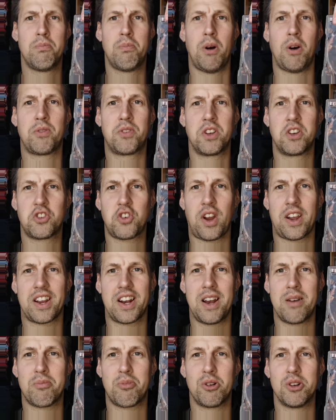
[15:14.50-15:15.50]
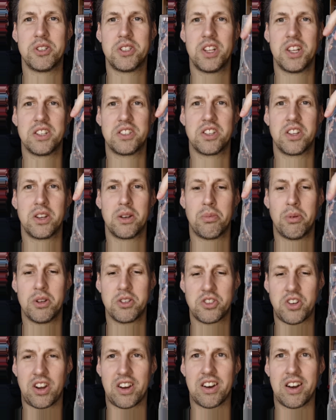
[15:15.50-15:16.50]
but obviously Dragon Emperor's here, so you'd
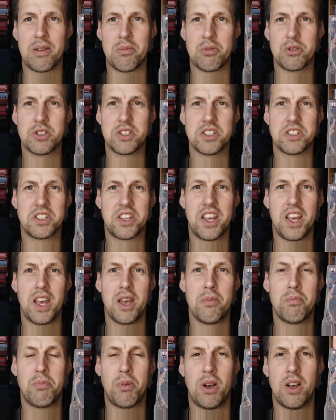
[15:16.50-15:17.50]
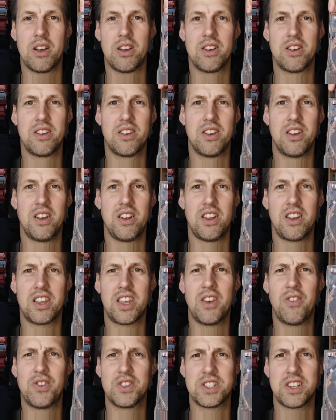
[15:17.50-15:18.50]
put Dragon Emperor disc here. But
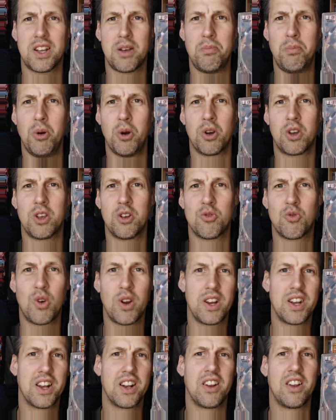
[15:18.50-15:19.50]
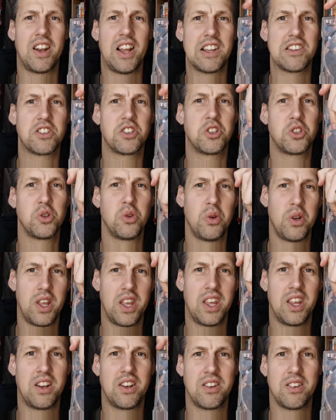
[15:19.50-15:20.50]
like, if it's like a book, you'd read it like that. So
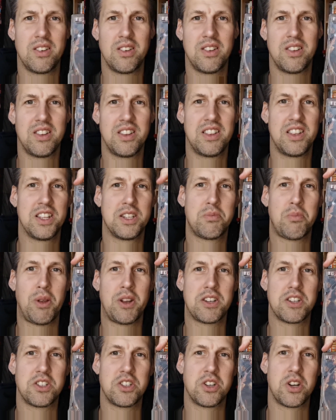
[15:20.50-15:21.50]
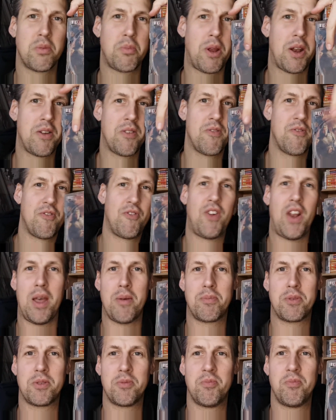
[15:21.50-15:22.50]
surely this picture should have been
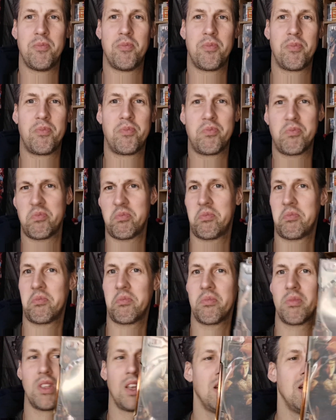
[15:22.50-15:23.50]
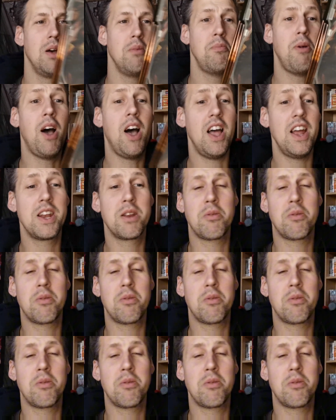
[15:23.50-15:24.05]
flipped. But